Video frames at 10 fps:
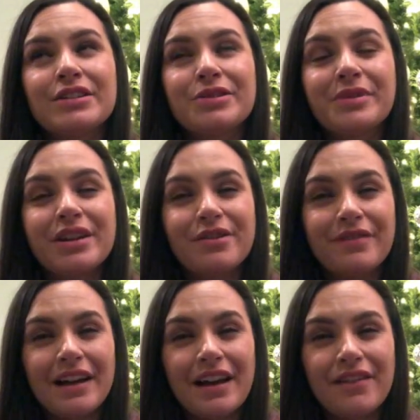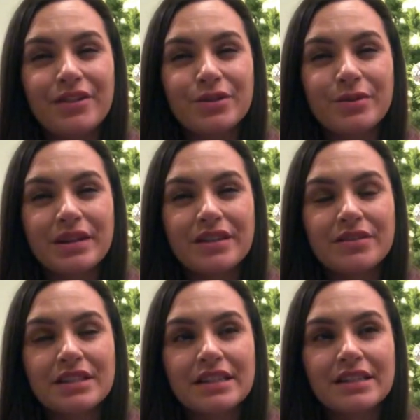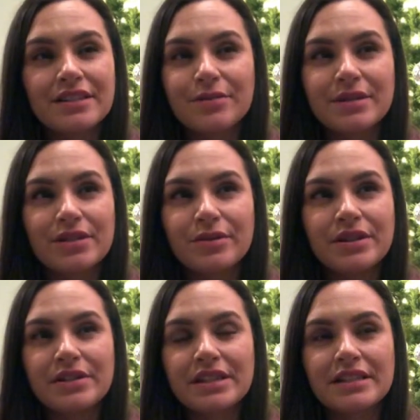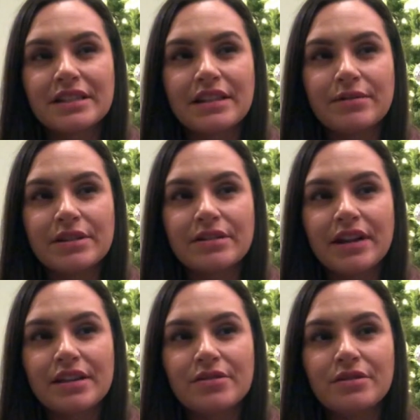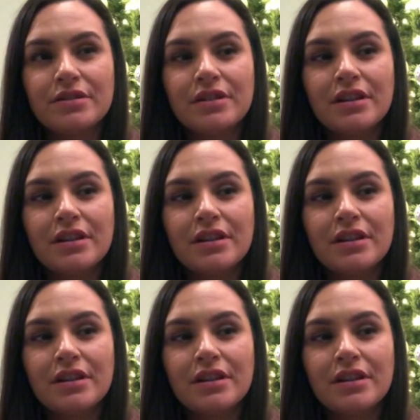2005 or 2006, I think it was 2006 because I was still in high school.